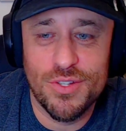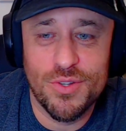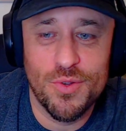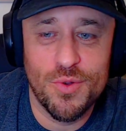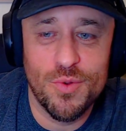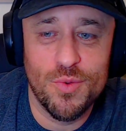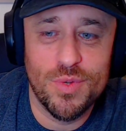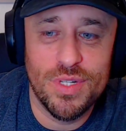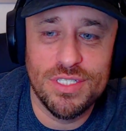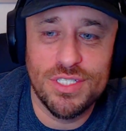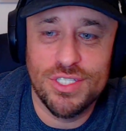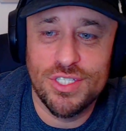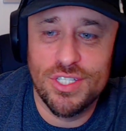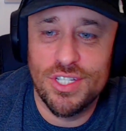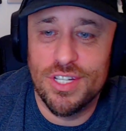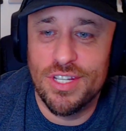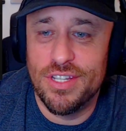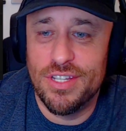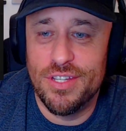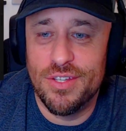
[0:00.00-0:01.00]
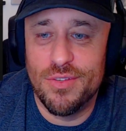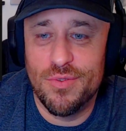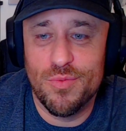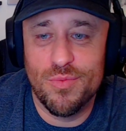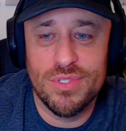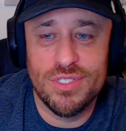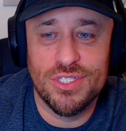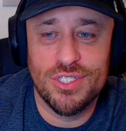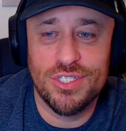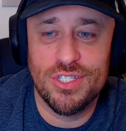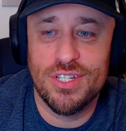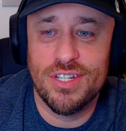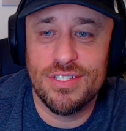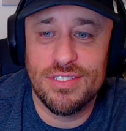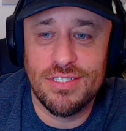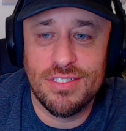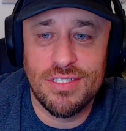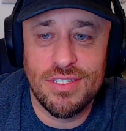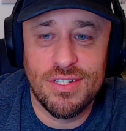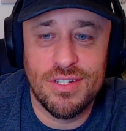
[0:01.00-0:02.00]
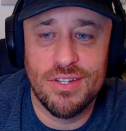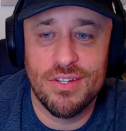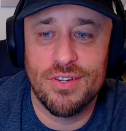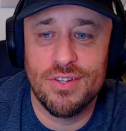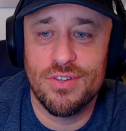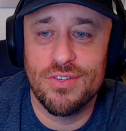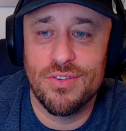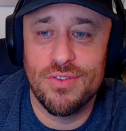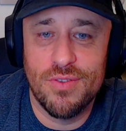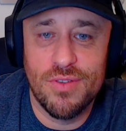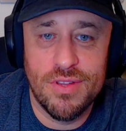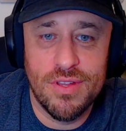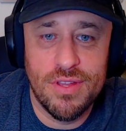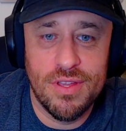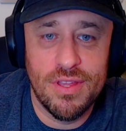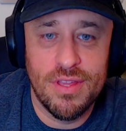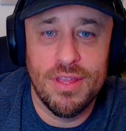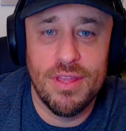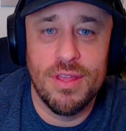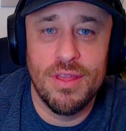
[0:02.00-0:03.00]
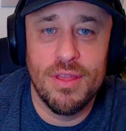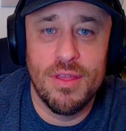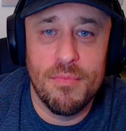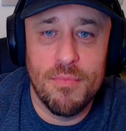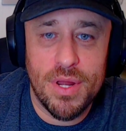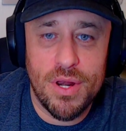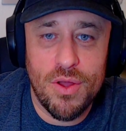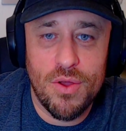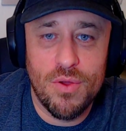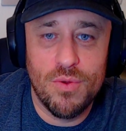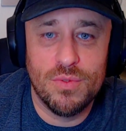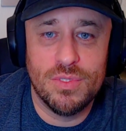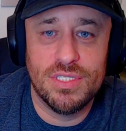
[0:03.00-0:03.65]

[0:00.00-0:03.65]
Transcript: when she was just a girl. But old